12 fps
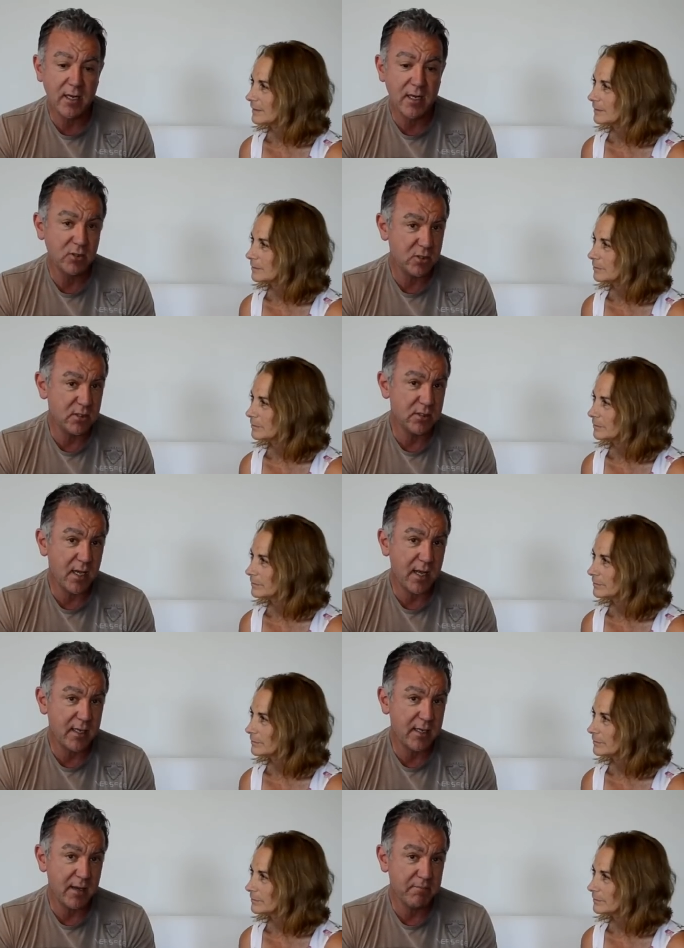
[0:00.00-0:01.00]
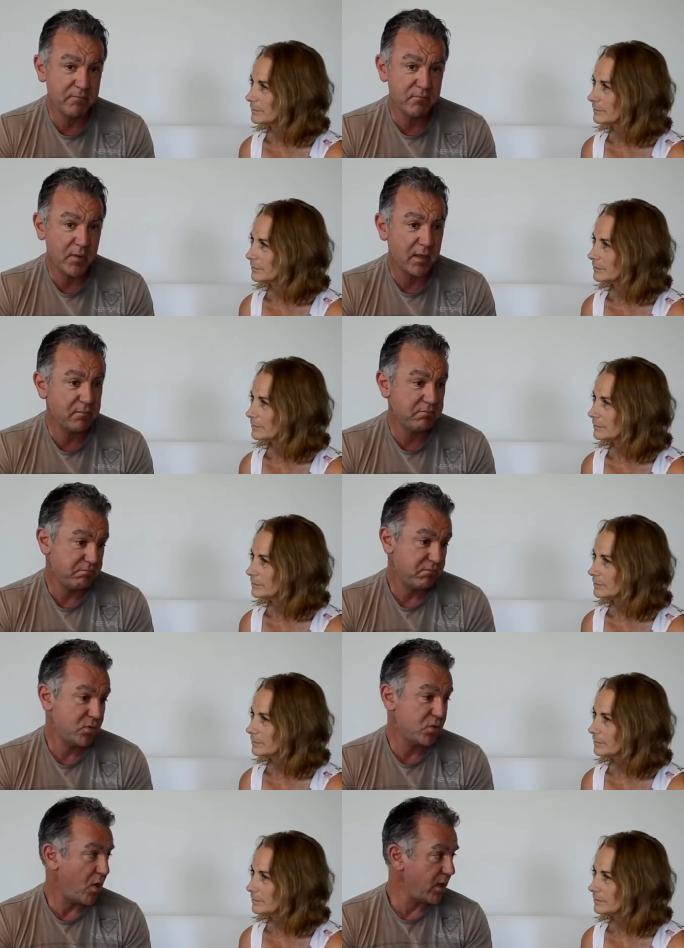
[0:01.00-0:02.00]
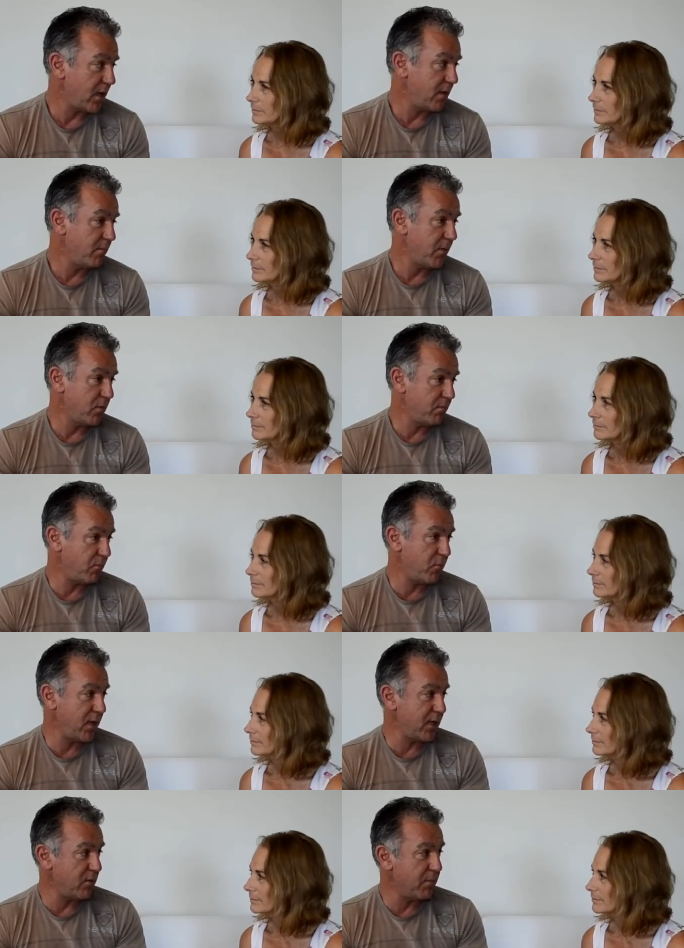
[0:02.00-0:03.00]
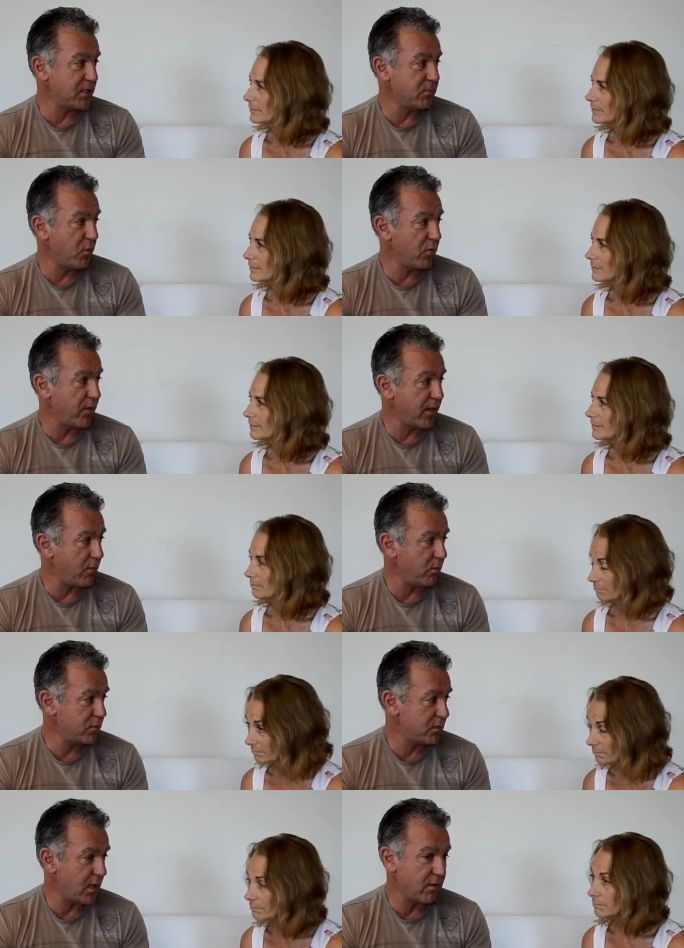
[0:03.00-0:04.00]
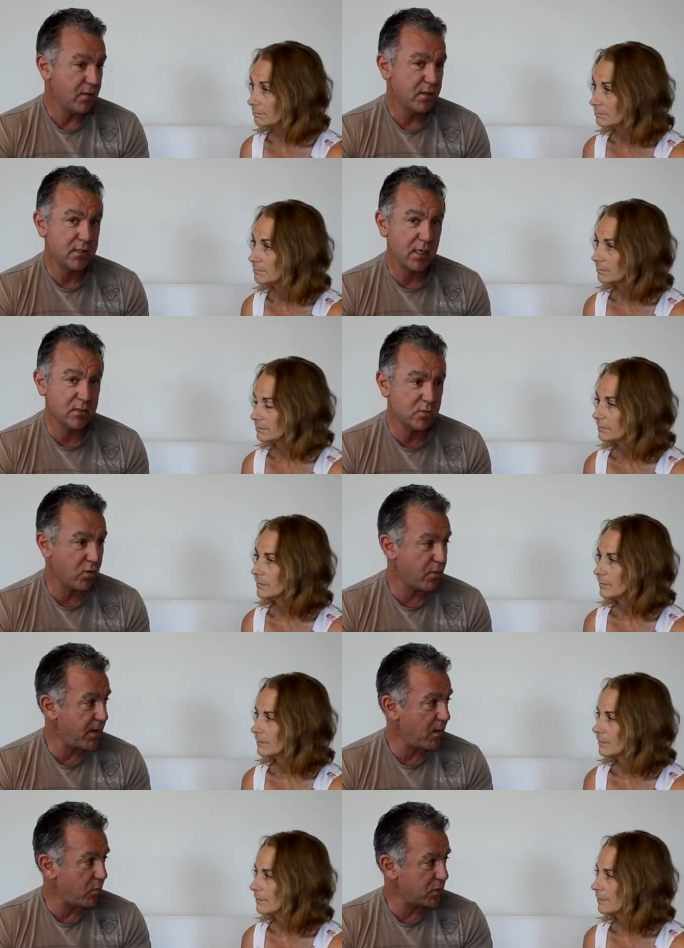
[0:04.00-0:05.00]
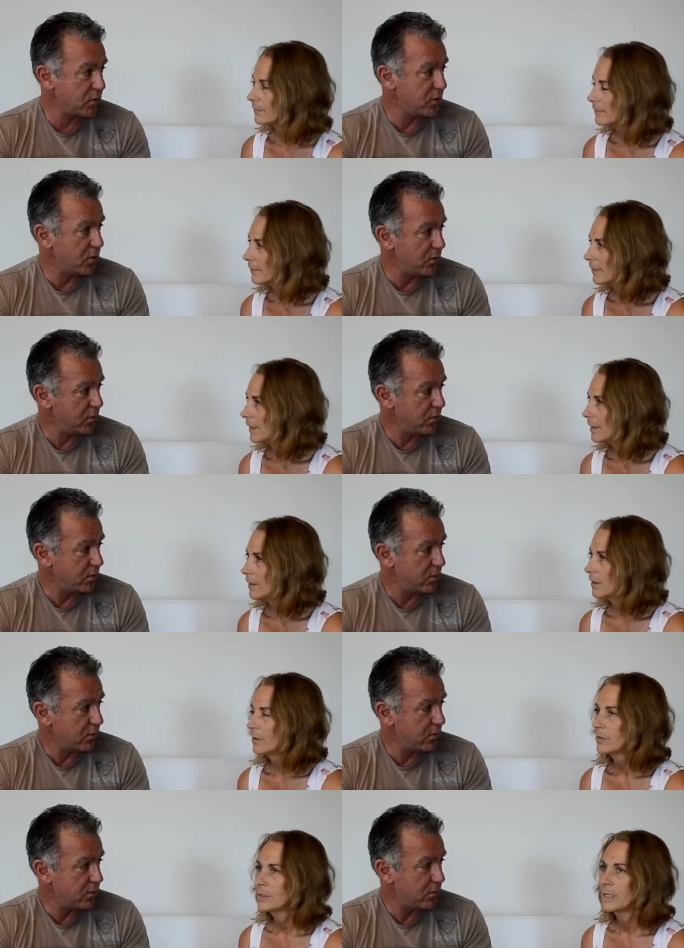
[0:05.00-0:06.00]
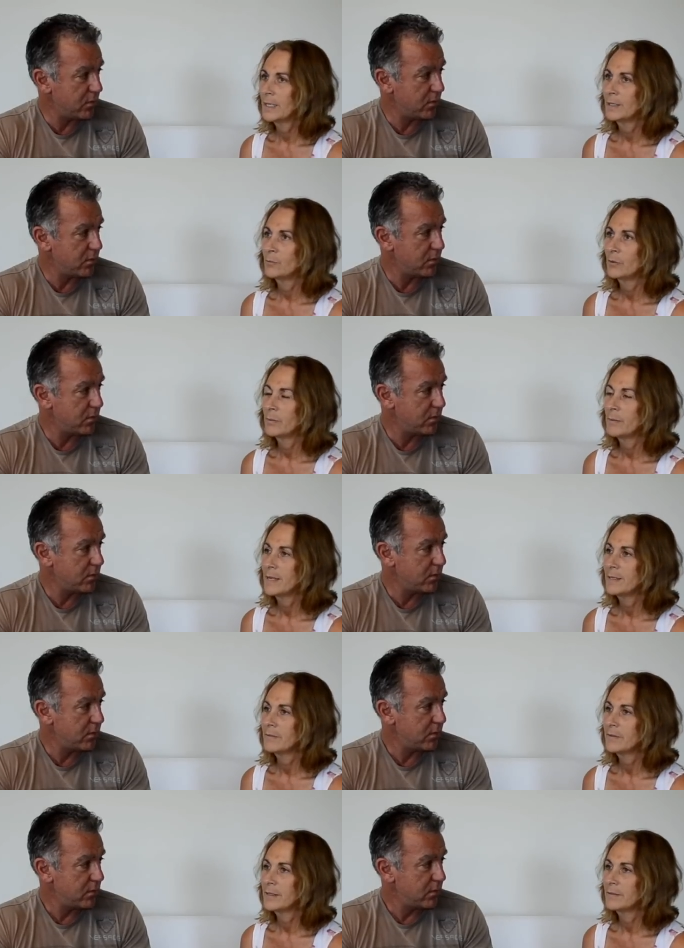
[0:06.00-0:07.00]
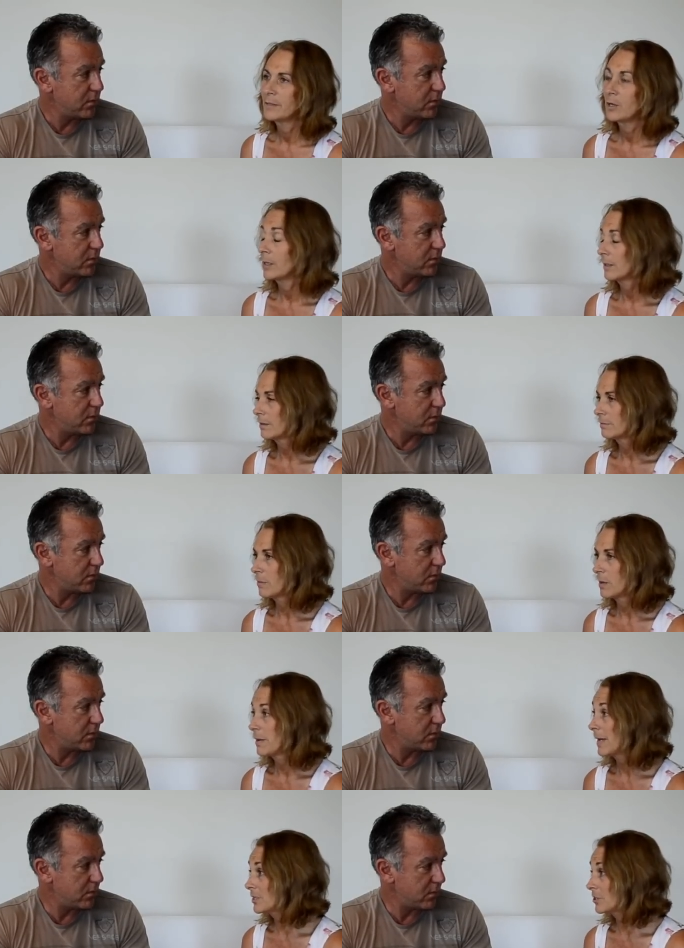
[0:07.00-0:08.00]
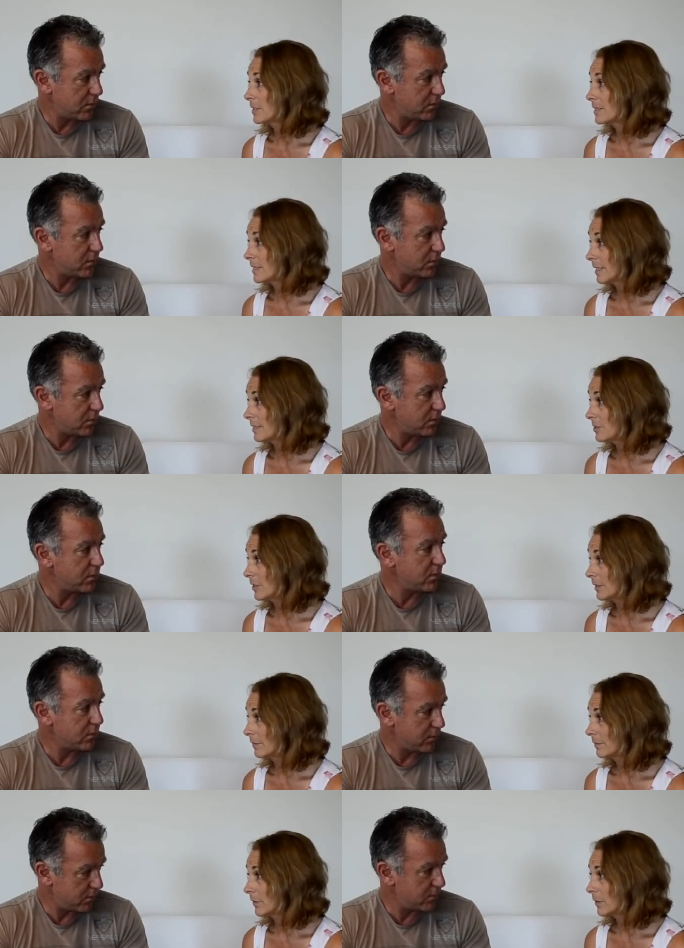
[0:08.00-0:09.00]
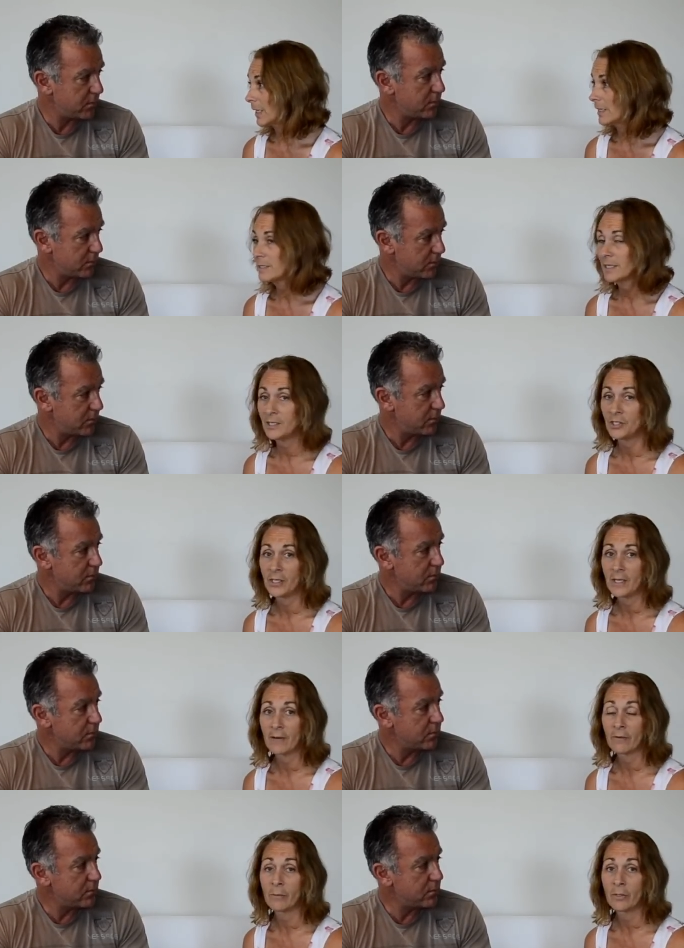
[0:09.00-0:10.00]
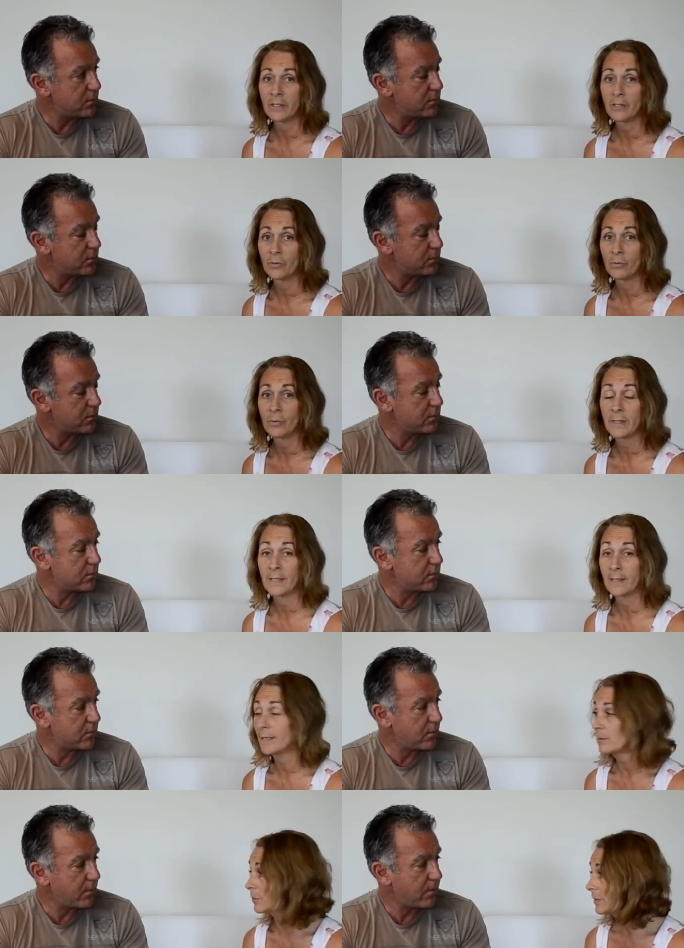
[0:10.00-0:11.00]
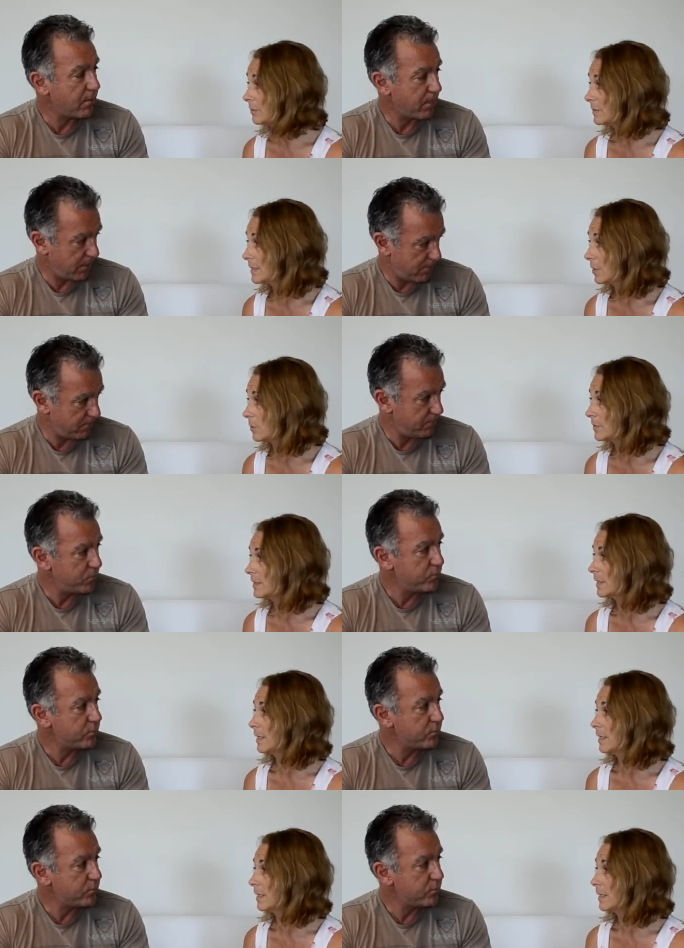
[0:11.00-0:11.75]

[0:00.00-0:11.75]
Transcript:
Speaker 1: and she's a um, psychic, but really much more than that. So tell us all about what you do.
Speaker 2: Okay, well the main thing that I, my passion is teaching, okay, teaching everybody to reconnect with themselves and to